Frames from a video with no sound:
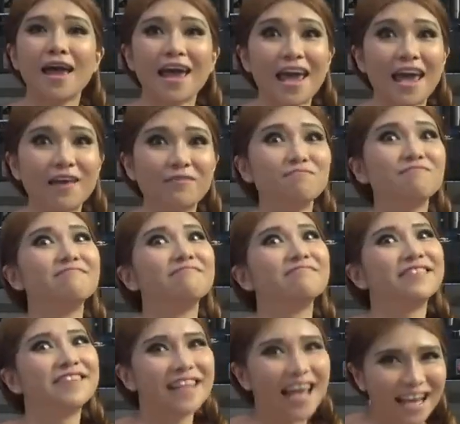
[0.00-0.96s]

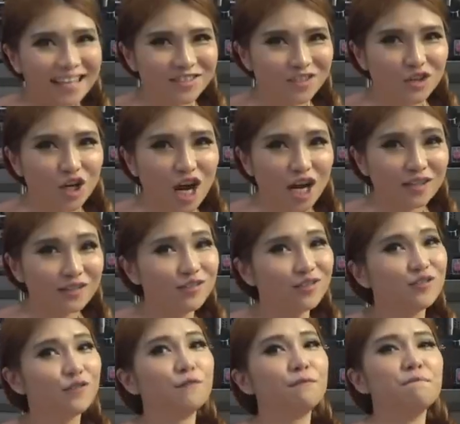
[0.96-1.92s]
And thanks, John,
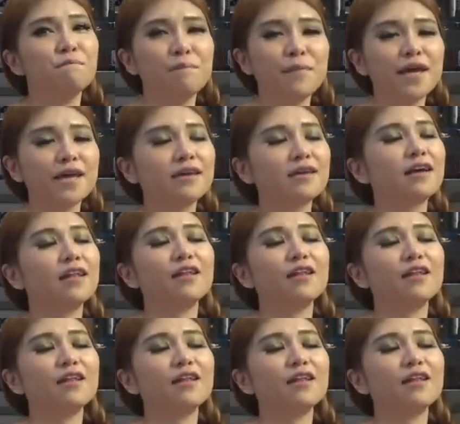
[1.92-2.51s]
you've made